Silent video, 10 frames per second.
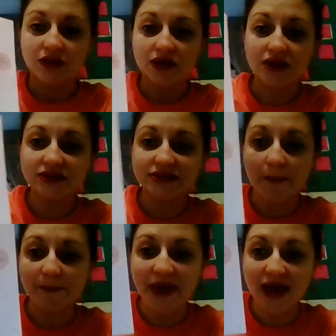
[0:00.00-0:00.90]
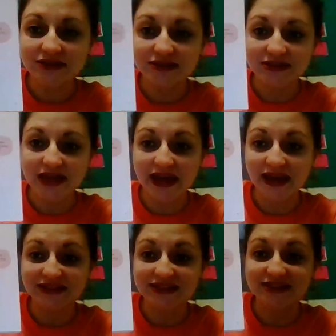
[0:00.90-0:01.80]
It is the best
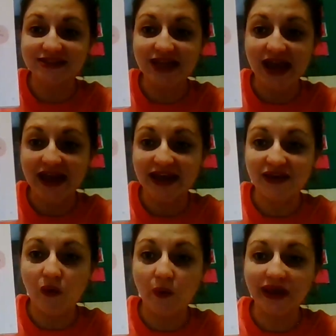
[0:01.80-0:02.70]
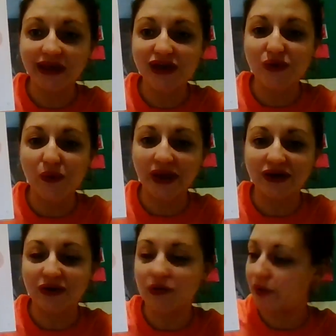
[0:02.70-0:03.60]
day to say oinky oink
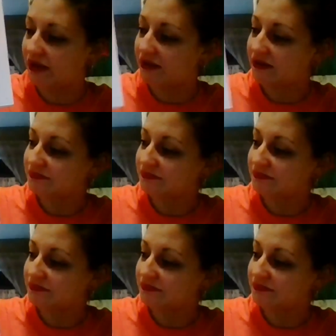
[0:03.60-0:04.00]
oink.